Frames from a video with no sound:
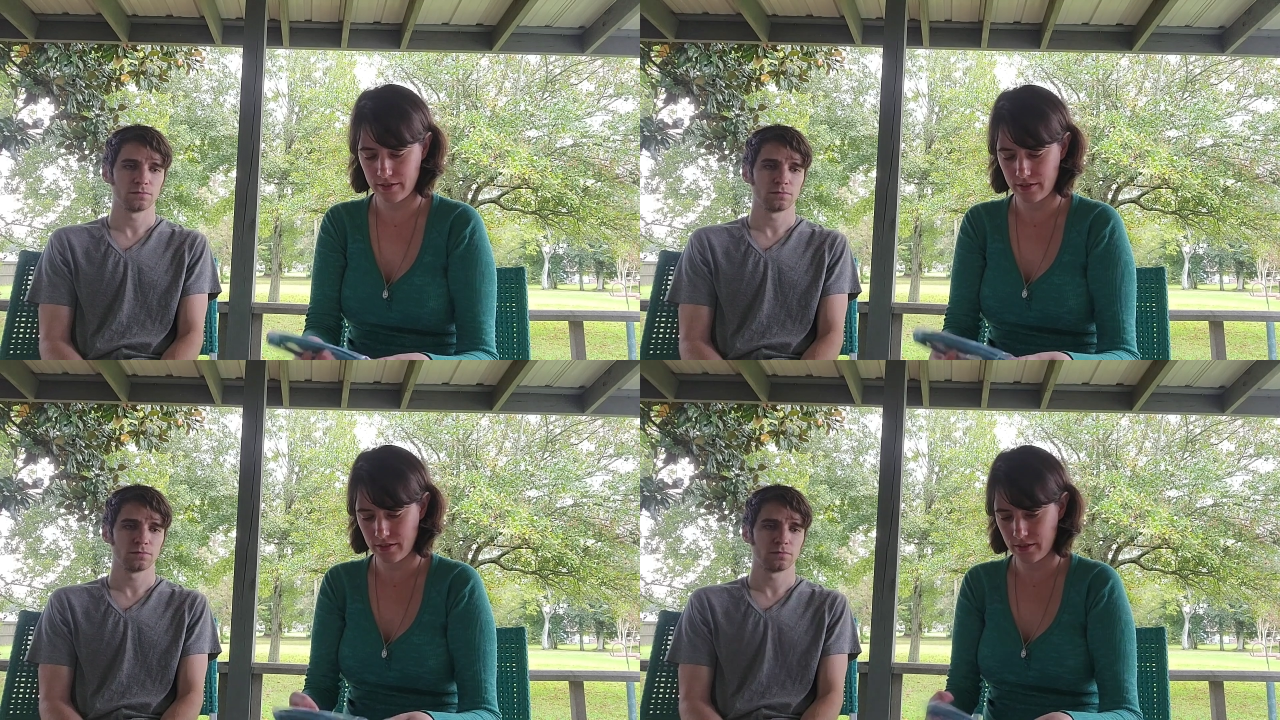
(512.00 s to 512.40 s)

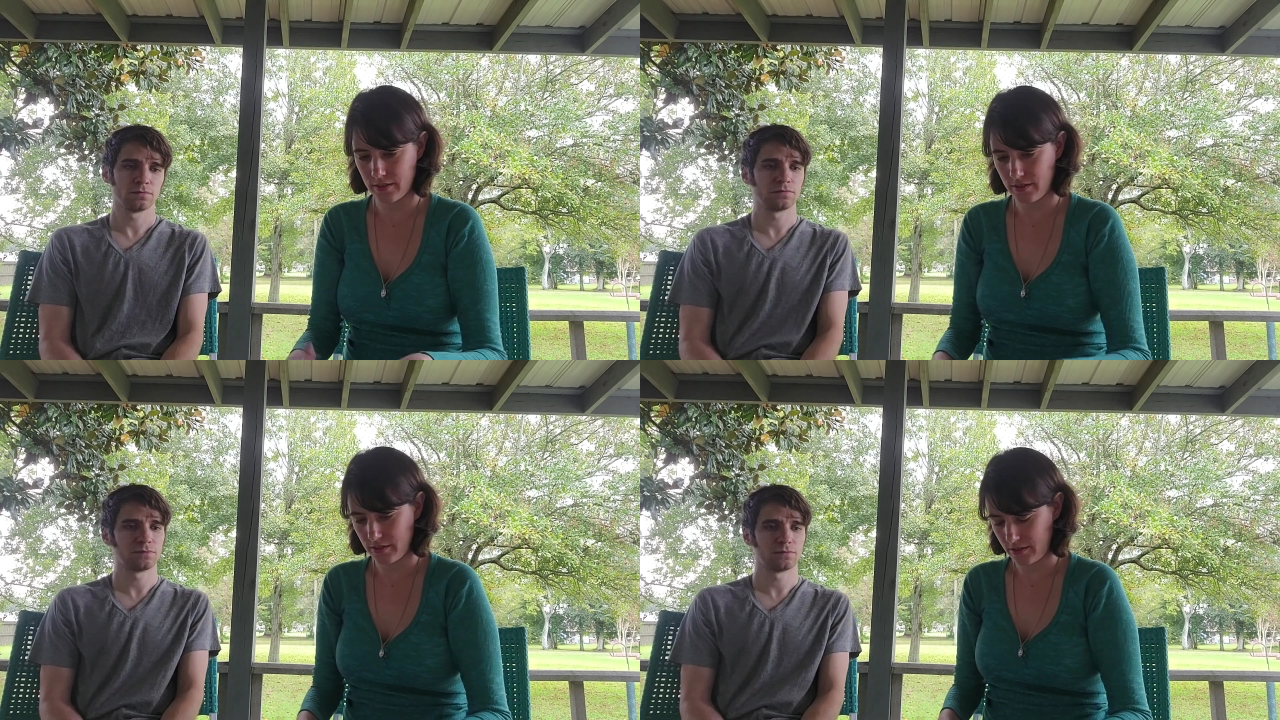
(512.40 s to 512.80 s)

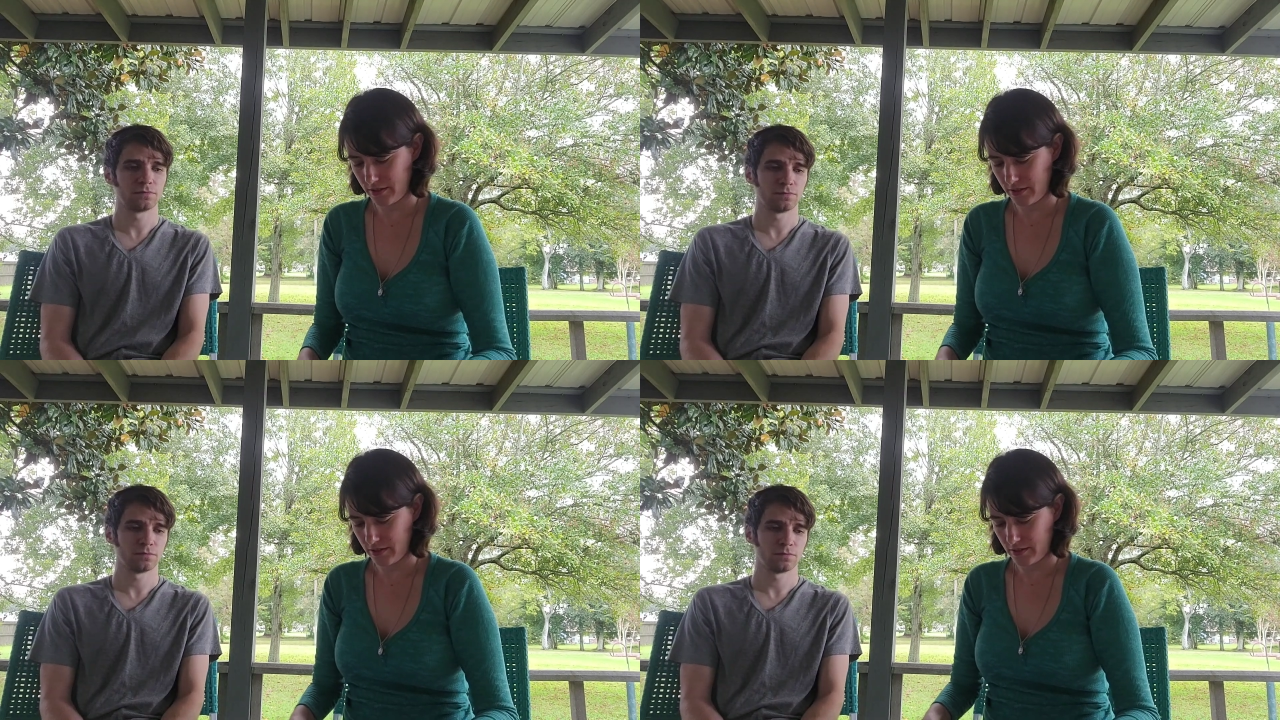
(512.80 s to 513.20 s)

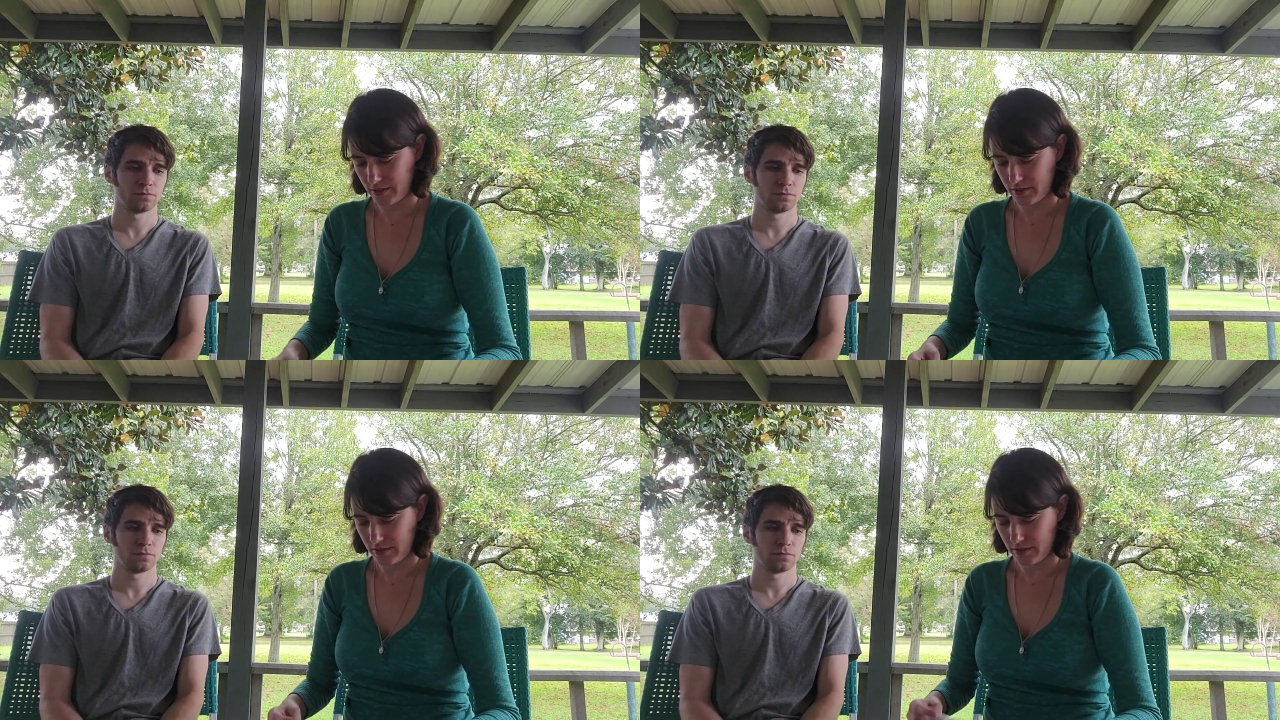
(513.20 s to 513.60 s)

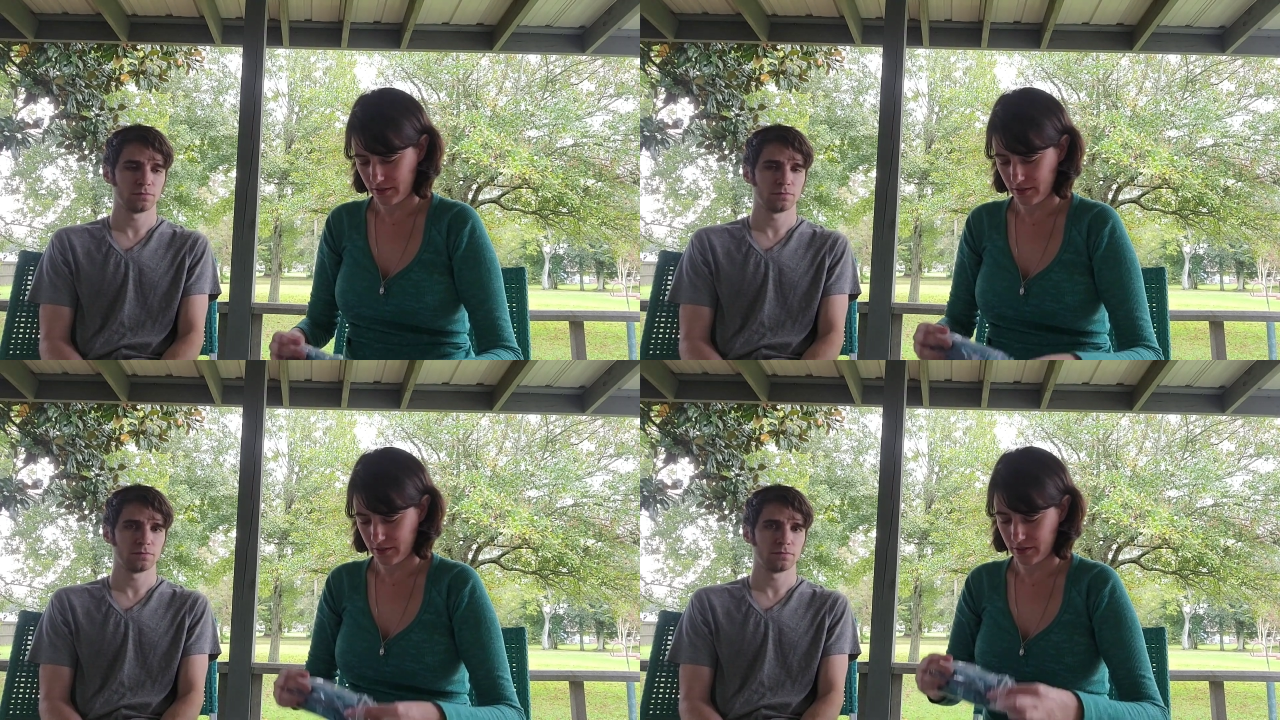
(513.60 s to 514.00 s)

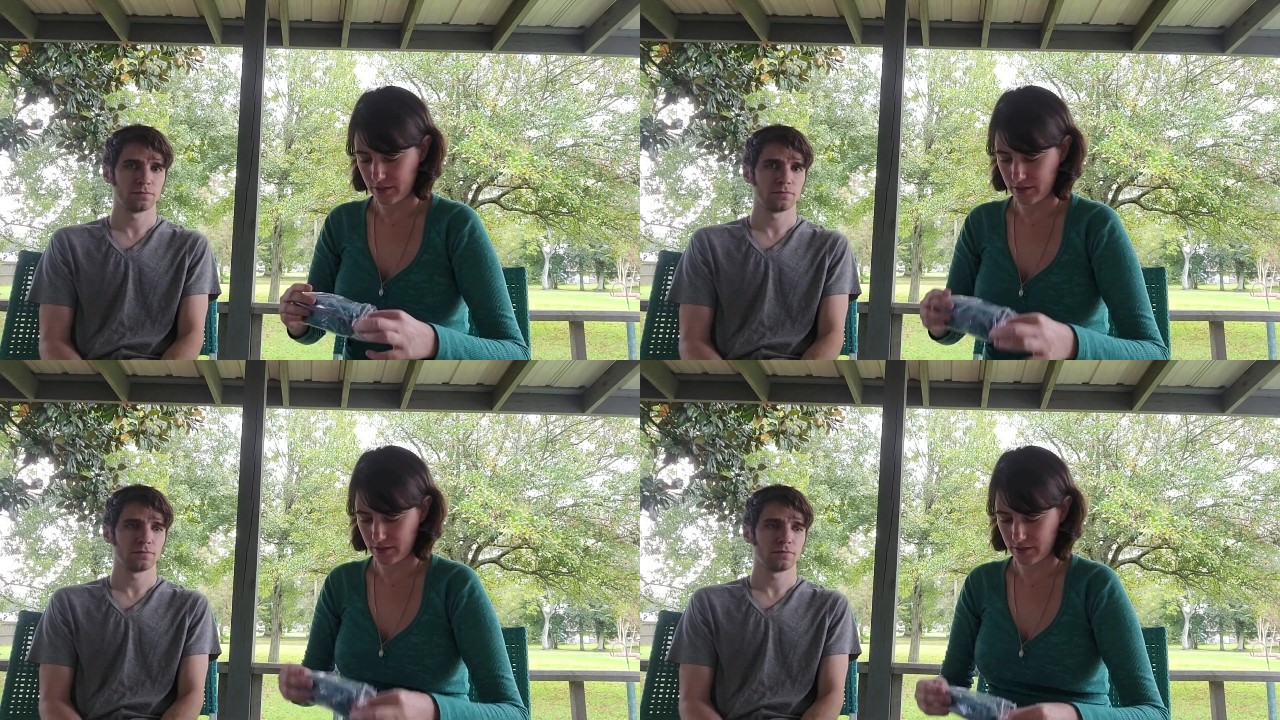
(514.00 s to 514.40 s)

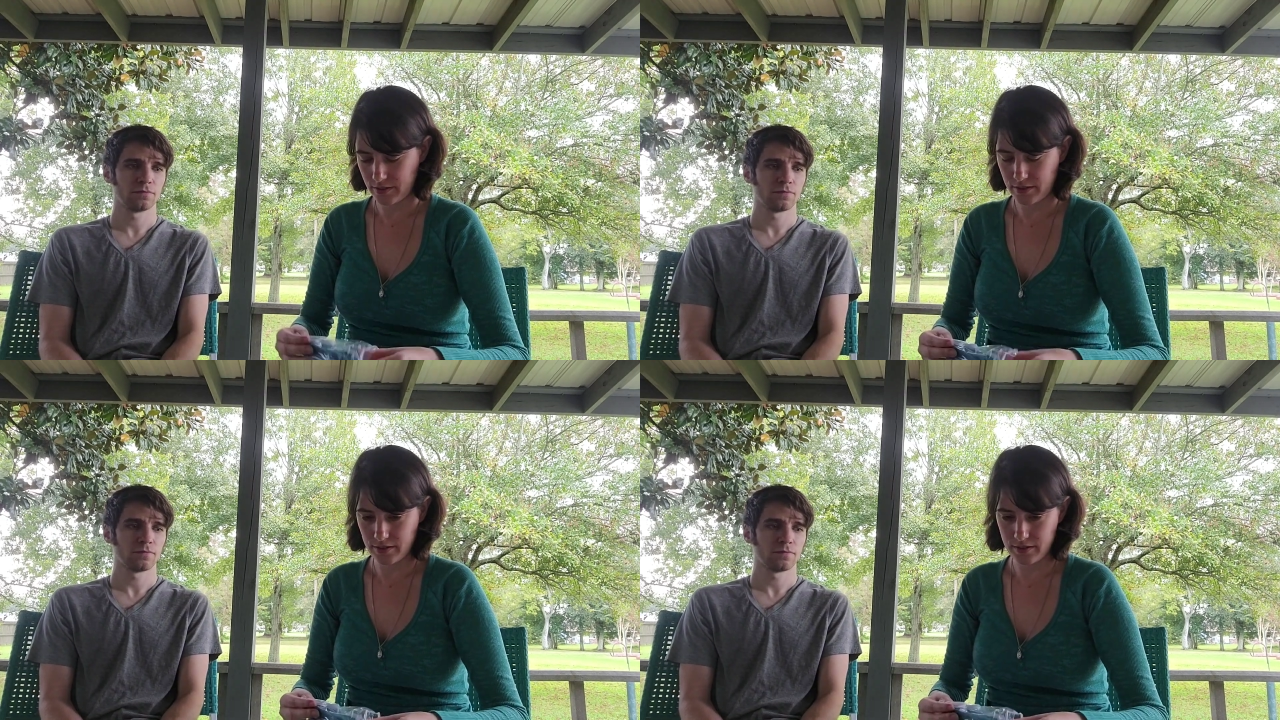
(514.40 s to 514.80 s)

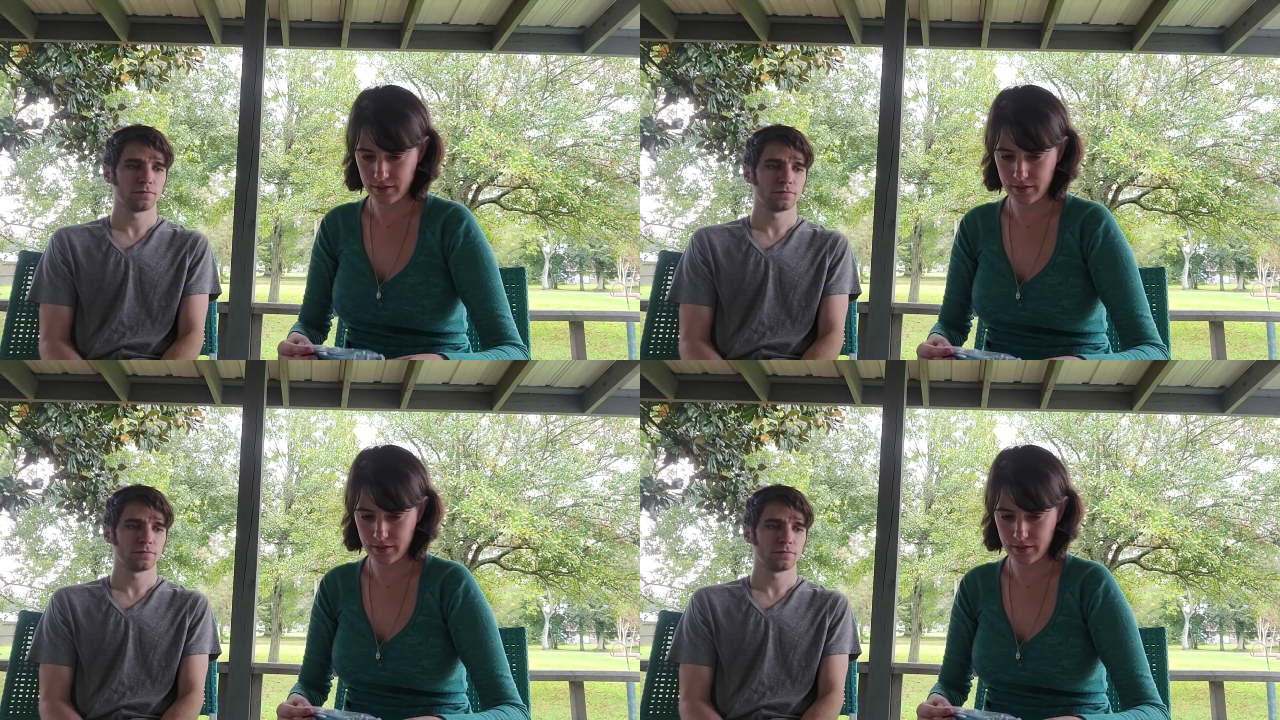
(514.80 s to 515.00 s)
Nothing is said.